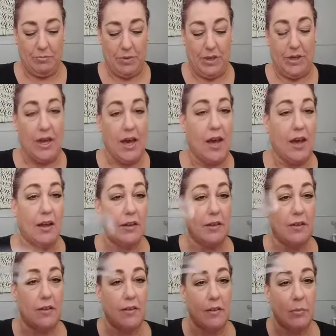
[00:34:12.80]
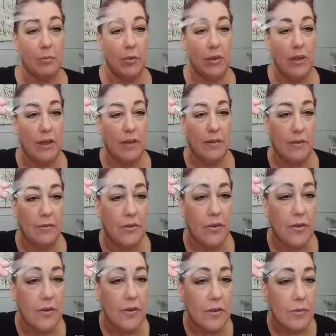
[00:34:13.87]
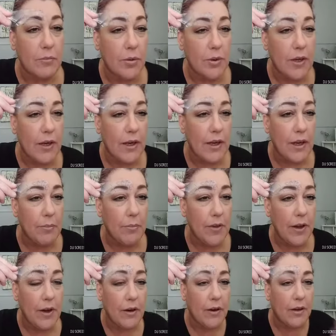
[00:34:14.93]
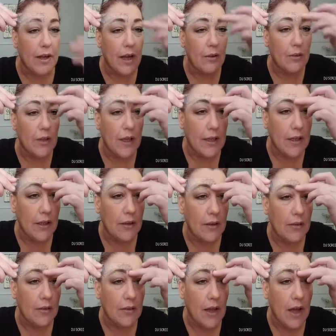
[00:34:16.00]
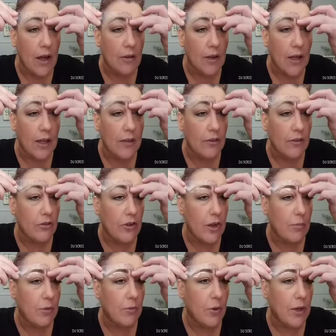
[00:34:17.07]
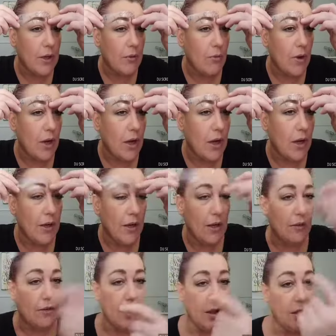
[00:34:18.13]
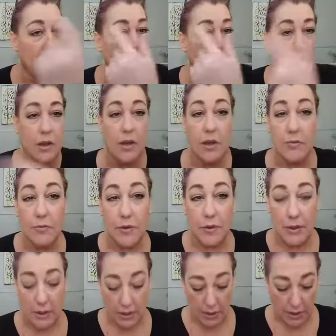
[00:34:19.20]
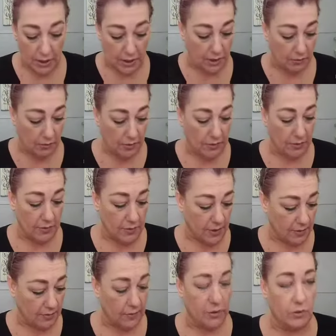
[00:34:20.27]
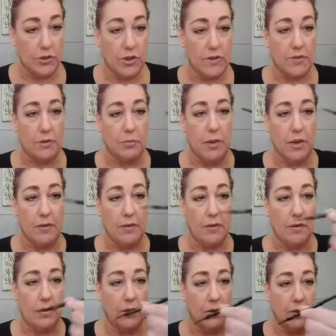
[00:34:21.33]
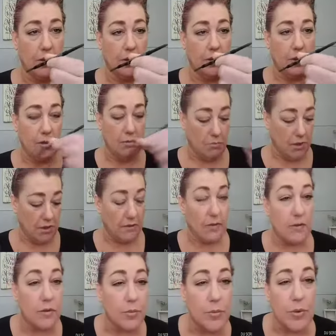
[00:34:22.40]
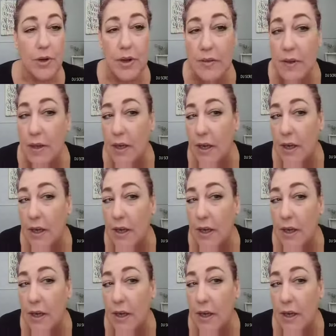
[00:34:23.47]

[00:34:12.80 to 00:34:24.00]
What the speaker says: But yeah, the simple ease of just putting it up there and outlining the shape of what you want, and then filling it in with this nice little chiseled pencil makes it super easy.